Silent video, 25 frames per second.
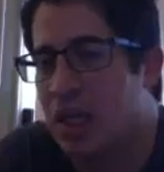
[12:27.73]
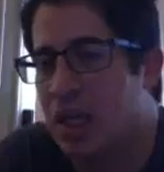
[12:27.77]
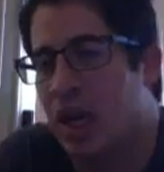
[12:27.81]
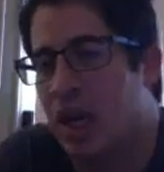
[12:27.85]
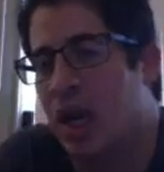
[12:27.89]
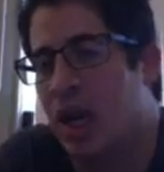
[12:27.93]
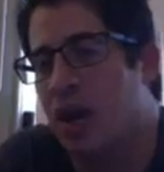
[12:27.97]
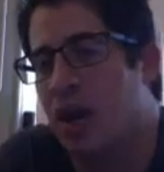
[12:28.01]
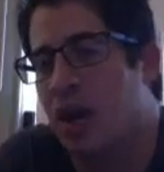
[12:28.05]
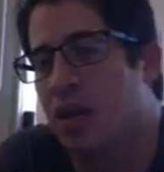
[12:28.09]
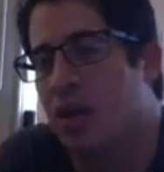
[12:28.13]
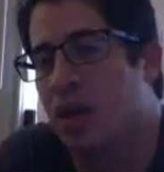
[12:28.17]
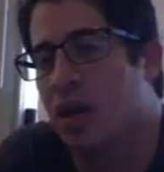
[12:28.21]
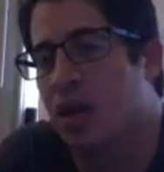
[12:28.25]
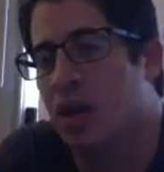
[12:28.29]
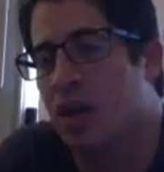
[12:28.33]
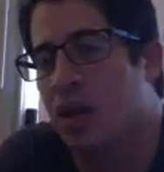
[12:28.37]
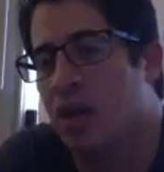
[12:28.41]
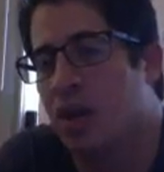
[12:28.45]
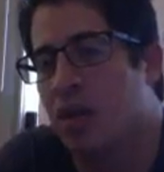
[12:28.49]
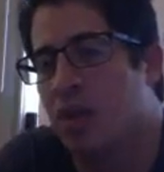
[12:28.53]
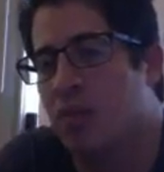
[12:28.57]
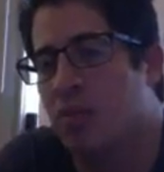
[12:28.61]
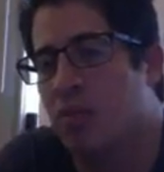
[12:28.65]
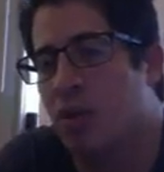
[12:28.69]
At
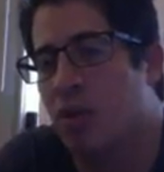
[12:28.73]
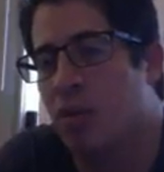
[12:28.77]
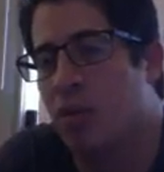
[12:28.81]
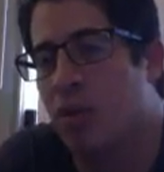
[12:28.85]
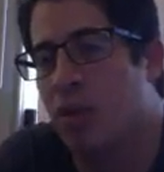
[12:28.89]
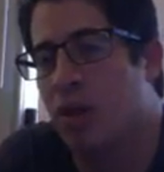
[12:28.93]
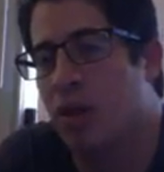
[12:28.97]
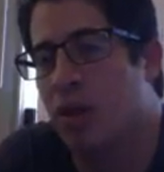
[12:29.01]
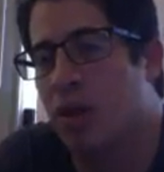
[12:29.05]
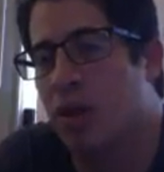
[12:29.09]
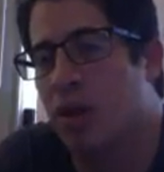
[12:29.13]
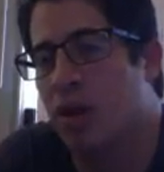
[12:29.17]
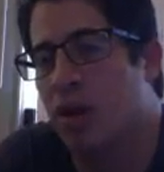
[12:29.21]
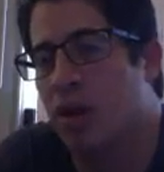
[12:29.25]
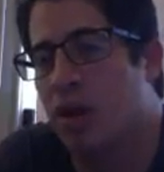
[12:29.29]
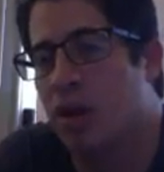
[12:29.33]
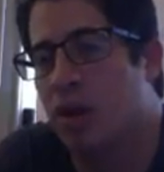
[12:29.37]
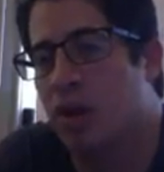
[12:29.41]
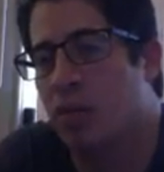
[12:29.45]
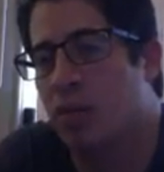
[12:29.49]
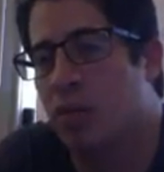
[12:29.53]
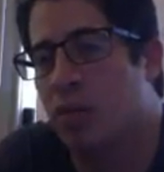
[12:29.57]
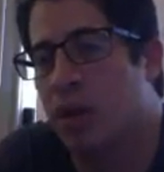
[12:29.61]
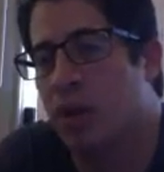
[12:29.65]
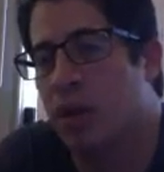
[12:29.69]
the moment they're at the
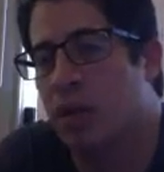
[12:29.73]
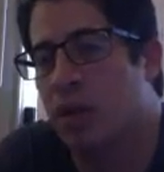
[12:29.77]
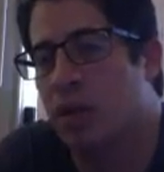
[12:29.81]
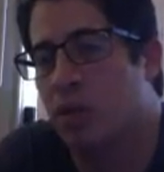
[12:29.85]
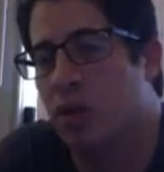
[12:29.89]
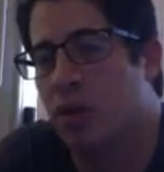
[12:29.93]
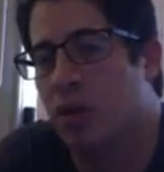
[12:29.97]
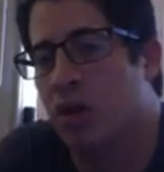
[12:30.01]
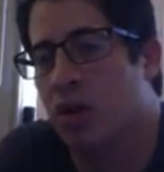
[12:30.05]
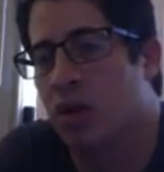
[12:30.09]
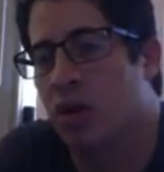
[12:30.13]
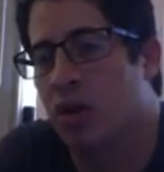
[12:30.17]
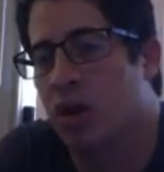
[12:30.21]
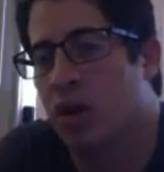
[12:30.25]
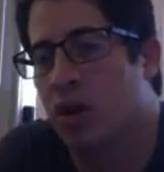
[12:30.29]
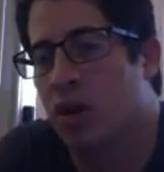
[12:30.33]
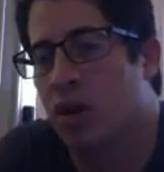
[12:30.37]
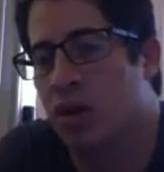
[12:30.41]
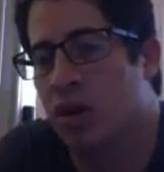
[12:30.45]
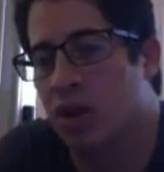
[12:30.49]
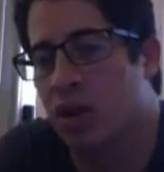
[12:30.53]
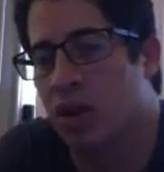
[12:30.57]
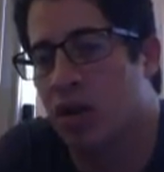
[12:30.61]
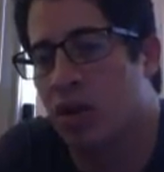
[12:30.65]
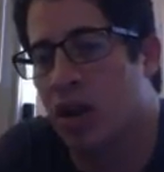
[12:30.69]
place where they're in
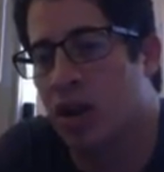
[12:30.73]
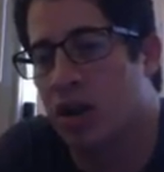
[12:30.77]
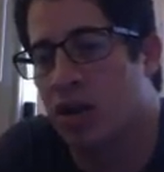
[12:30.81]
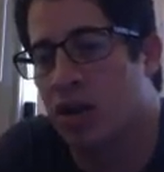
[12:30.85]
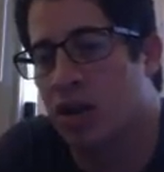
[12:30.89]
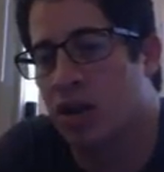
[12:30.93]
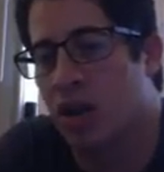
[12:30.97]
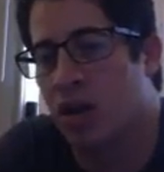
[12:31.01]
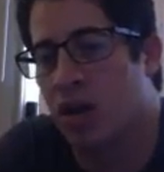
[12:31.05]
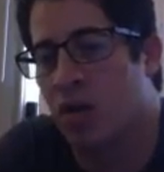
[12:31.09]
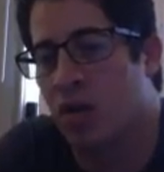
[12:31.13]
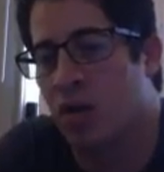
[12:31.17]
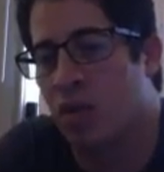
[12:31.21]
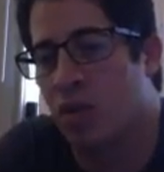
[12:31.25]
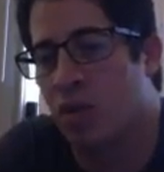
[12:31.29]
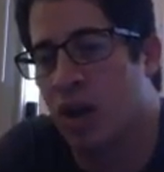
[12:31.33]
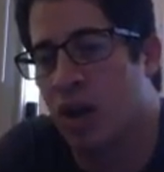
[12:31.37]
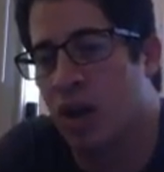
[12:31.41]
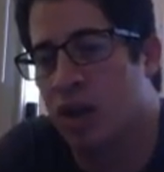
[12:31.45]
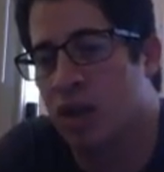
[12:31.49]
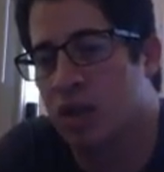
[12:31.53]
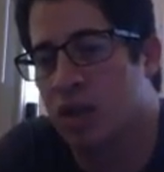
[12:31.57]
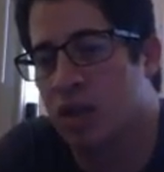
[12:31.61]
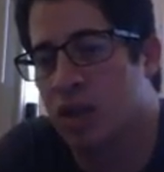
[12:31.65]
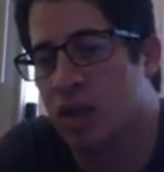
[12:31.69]
contact, they're actually at
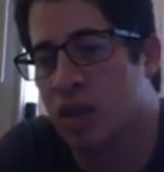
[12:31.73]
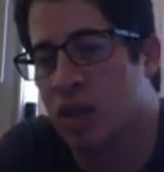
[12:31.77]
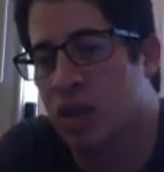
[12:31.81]
rest.